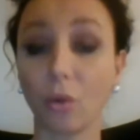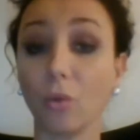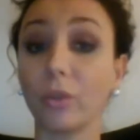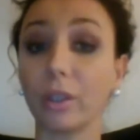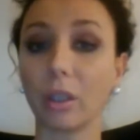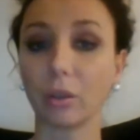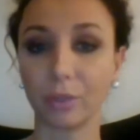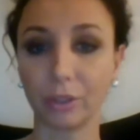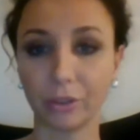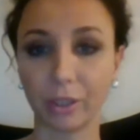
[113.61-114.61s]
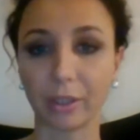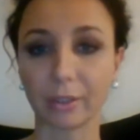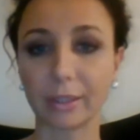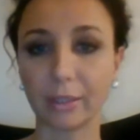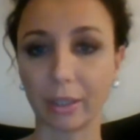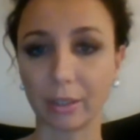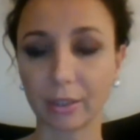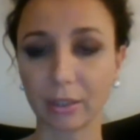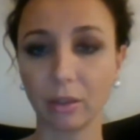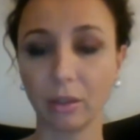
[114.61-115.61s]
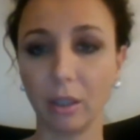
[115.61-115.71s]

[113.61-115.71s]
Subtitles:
over authoritarian states.